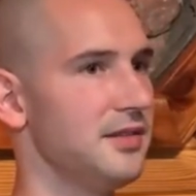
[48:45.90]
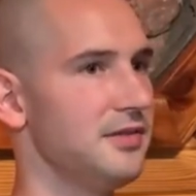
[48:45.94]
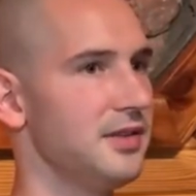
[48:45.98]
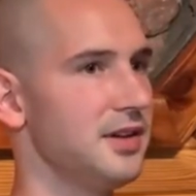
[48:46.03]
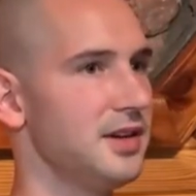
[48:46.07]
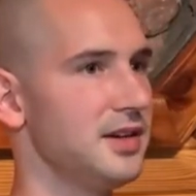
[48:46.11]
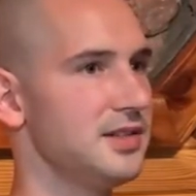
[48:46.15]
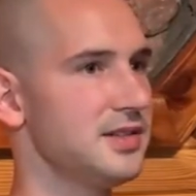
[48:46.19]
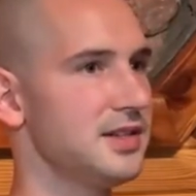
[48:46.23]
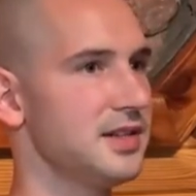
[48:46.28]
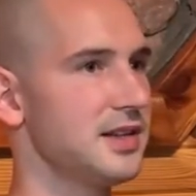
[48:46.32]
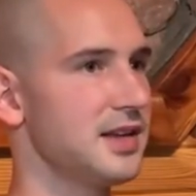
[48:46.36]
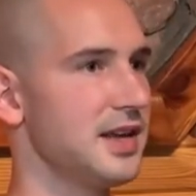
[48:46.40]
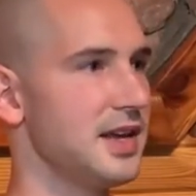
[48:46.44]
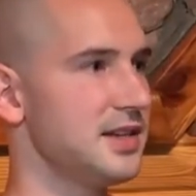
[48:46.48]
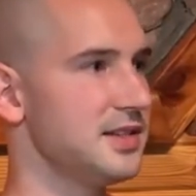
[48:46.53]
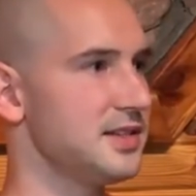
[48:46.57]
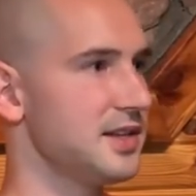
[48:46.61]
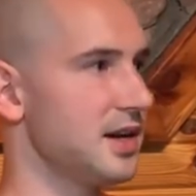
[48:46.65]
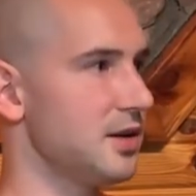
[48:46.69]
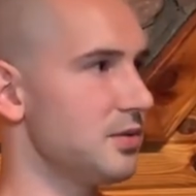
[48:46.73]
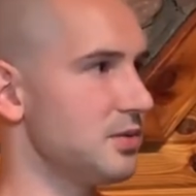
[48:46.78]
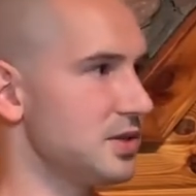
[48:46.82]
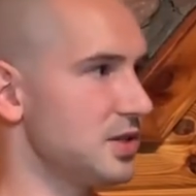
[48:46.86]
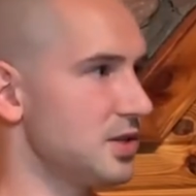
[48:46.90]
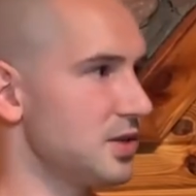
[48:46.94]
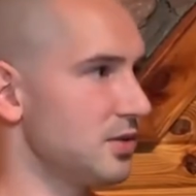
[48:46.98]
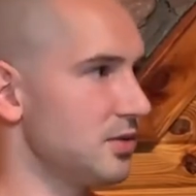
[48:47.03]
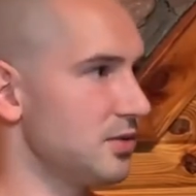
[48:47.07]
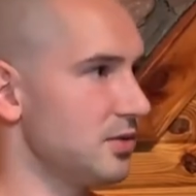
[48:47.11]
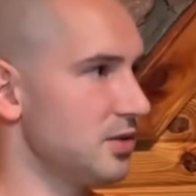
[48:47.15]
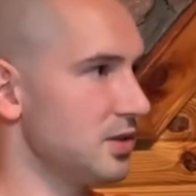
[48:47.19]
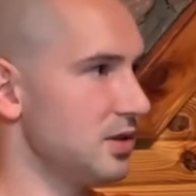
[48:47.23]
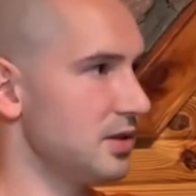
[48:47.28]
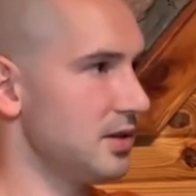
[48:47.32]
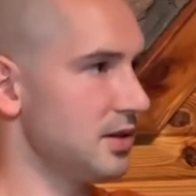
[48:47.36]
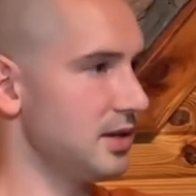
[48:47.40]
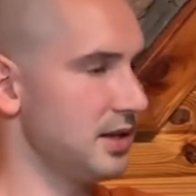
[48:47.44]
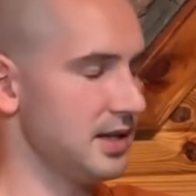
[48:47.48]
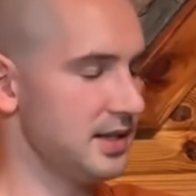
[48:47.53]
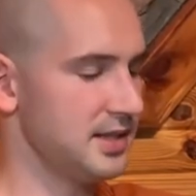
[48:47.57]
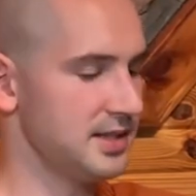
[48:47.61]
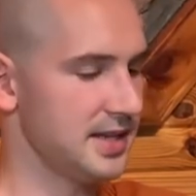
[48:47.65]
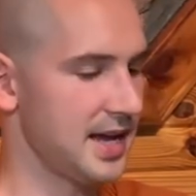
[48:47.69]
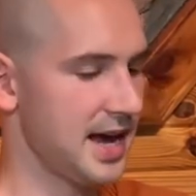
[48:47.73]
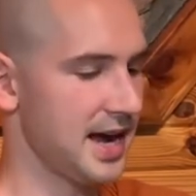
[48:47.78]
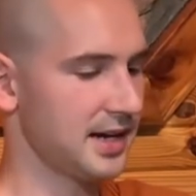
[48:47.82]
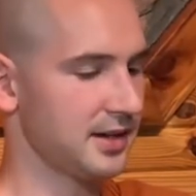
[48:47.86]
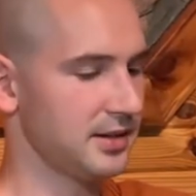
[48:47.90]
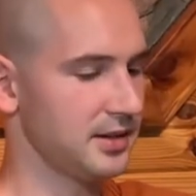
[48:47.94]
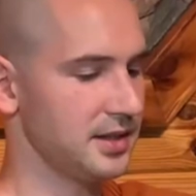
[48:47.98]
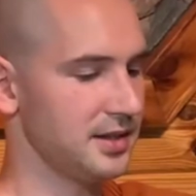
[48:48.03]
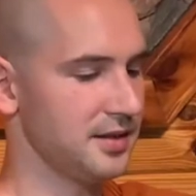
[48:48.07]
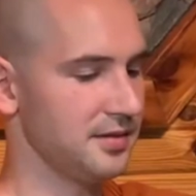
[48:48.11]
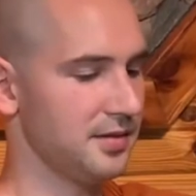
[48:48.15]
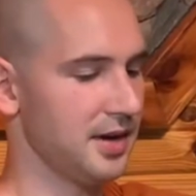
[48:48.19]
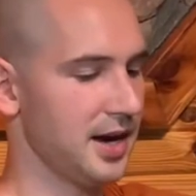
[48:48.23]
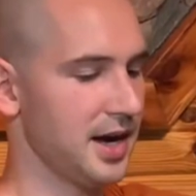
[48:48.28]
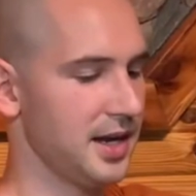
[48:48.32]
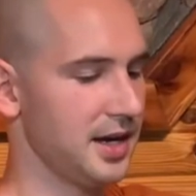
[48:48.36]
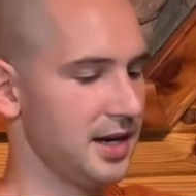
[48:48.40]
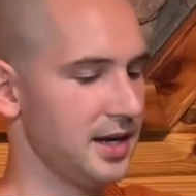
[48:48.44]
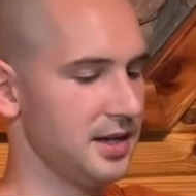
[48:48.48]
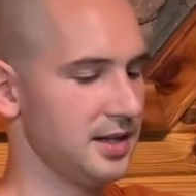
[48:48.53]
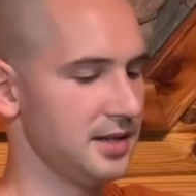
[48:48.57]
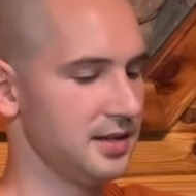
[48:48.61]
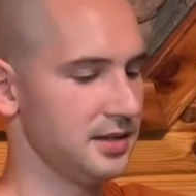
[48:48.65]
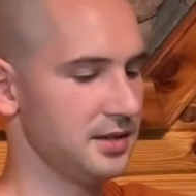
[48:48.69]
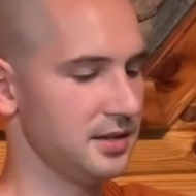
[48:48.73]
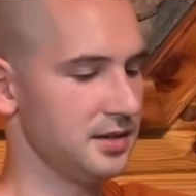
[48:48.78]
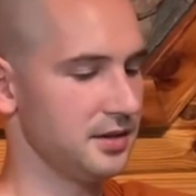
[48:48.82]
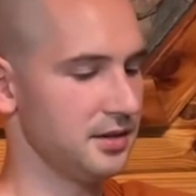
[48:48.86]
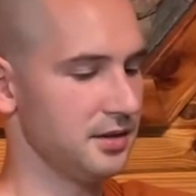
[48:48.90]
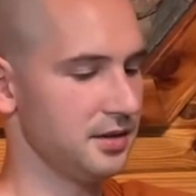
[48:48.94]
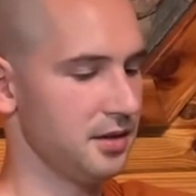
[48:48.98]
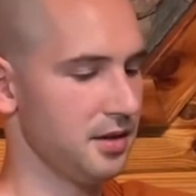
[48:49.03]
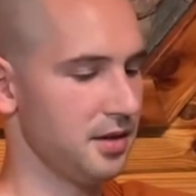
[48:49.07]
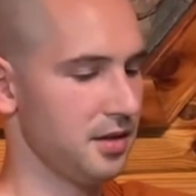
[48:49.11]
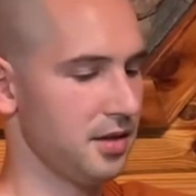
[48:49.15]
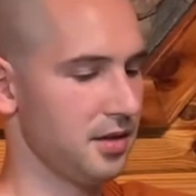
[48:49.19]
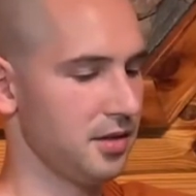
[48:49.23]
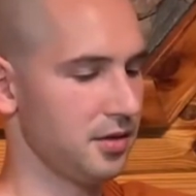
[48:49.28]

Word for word: If it is the case that it was exactly divided into